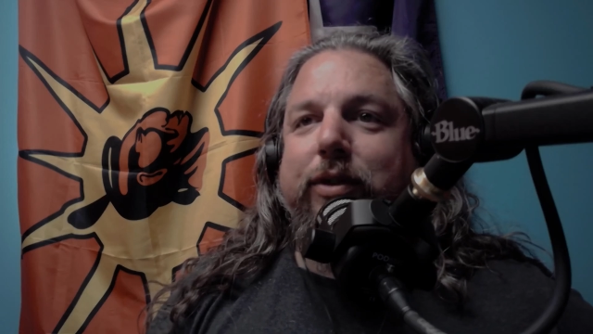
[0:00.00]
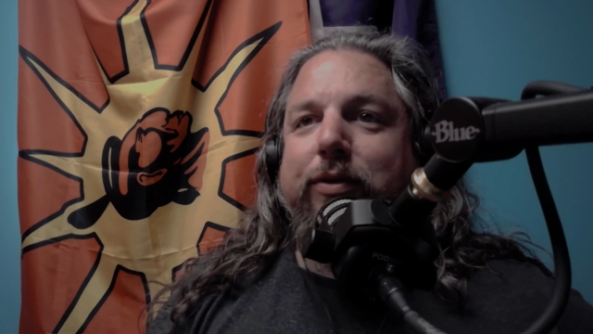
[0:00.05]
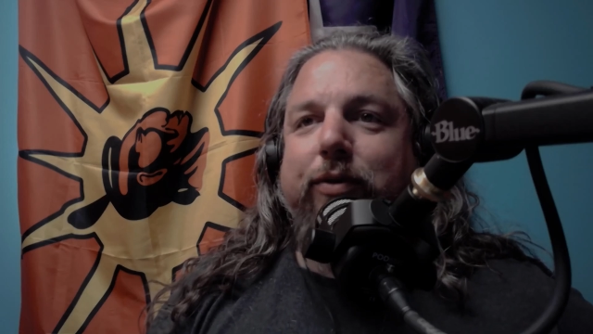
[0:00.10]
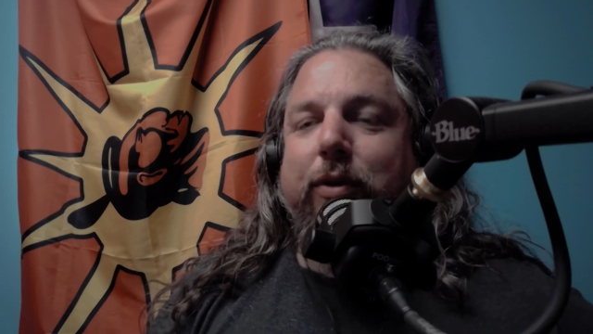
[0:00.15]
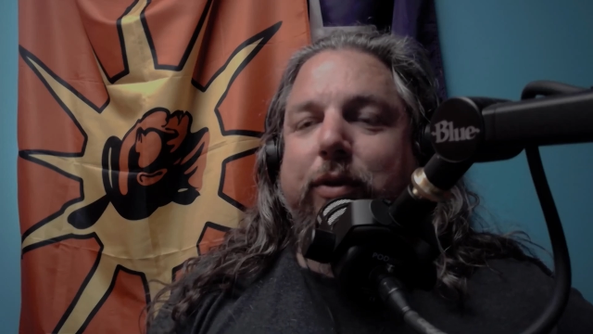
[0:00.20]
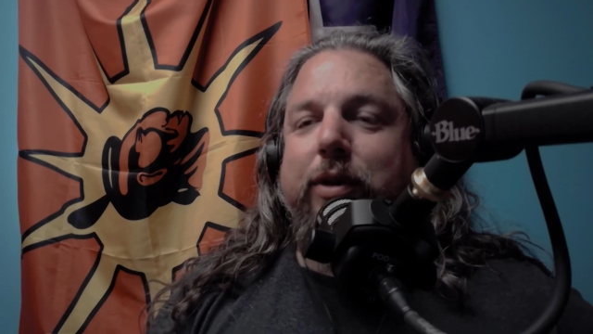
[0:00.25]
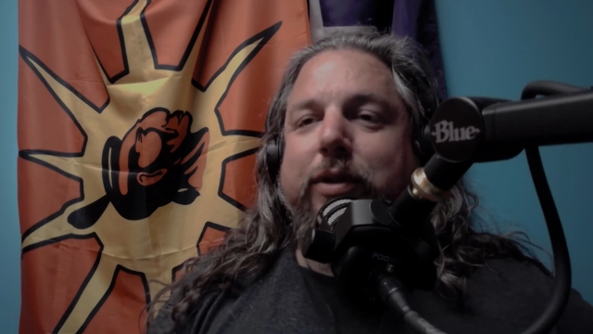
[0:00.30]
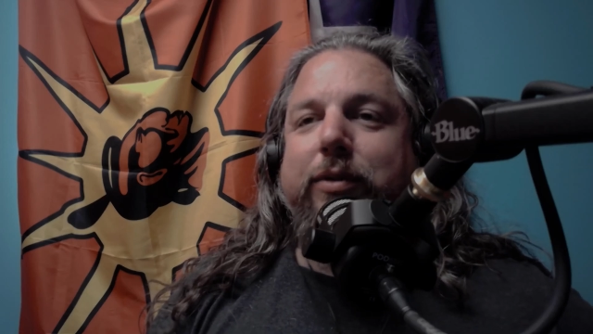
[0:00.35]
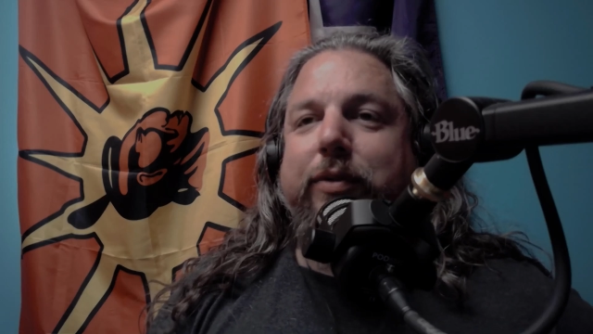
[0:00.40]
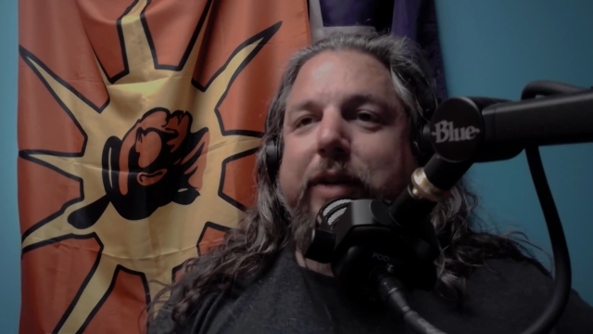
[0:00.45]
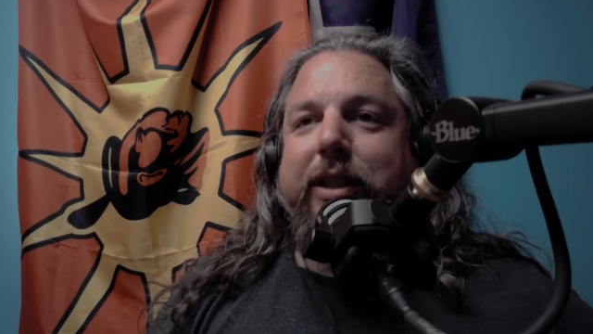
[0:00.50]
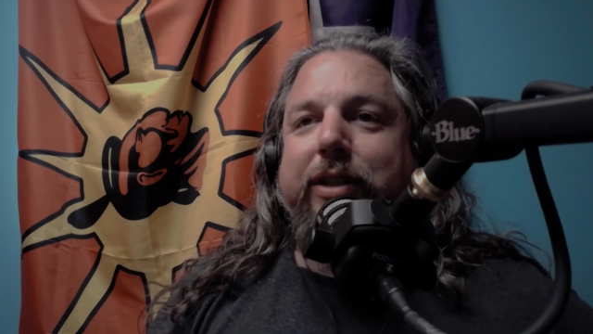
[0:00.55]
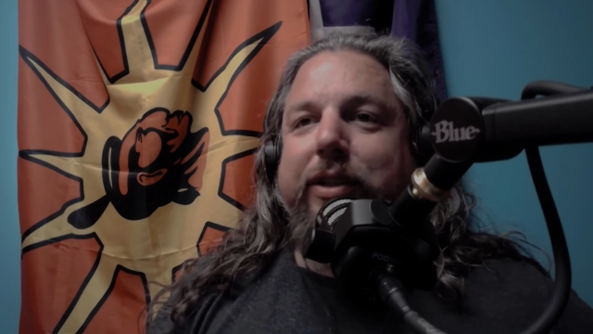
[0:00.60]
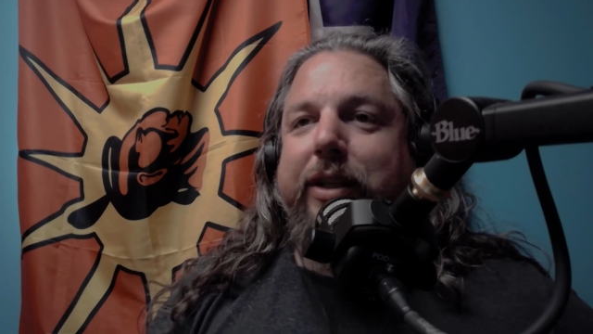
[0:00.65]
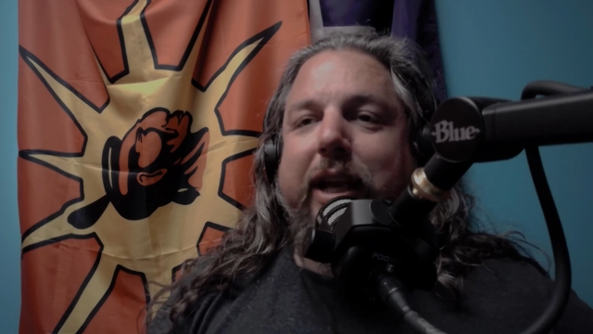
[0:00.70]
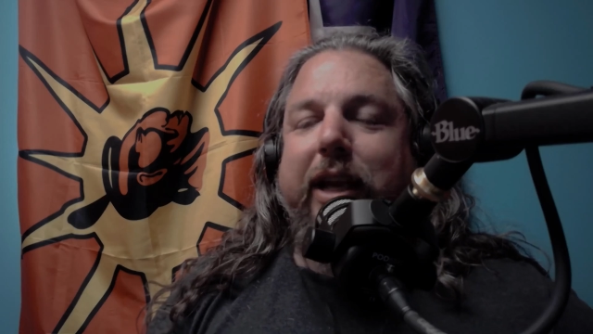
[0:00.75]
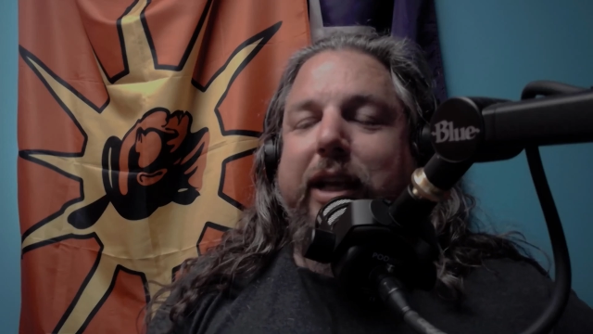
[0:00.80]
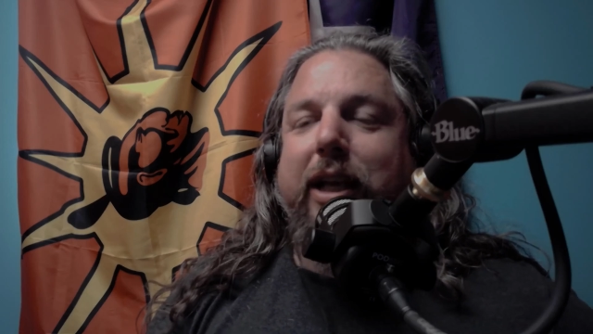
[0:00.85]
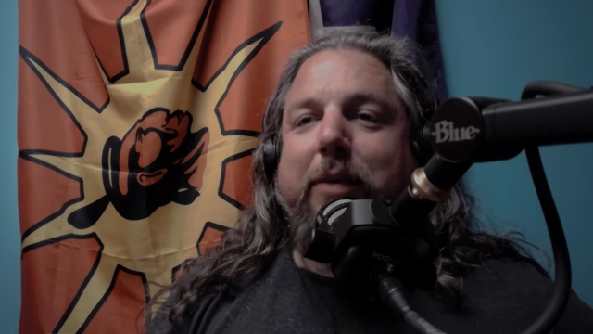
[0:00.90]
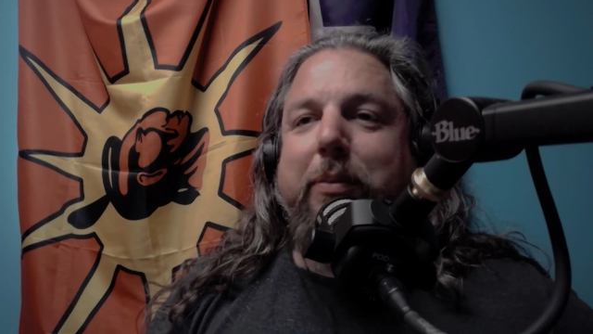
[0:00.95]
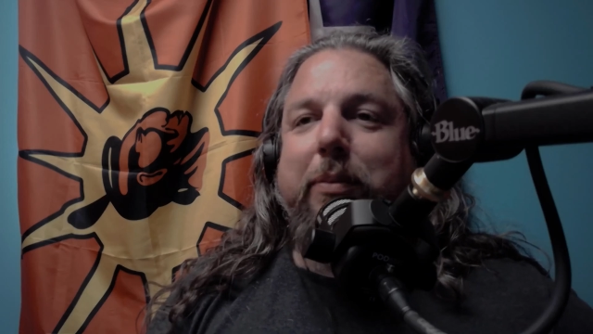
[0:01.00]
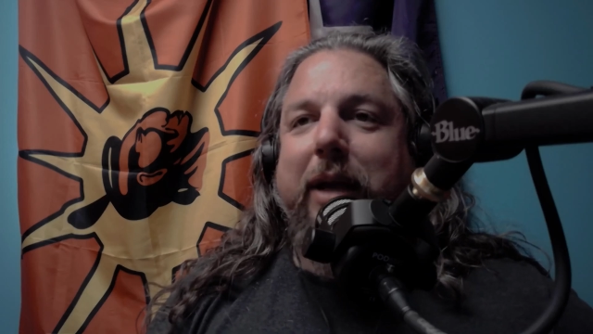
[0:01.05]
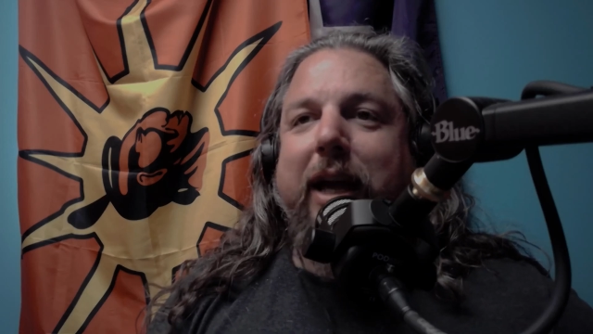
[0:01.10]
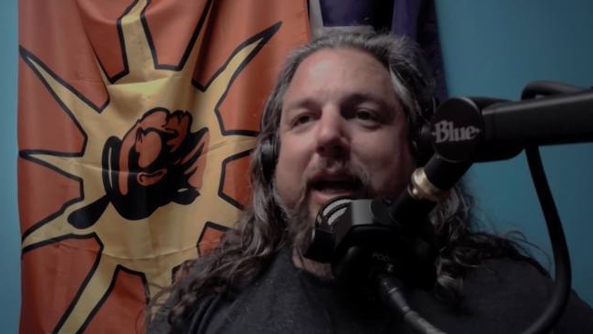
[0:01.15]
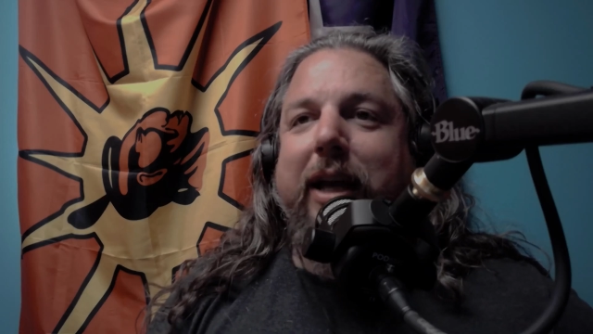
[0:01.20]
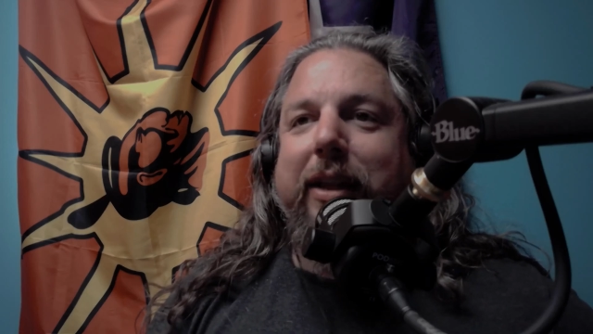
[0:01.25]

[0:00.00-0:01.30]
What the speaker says: forest ranger can't kick me out of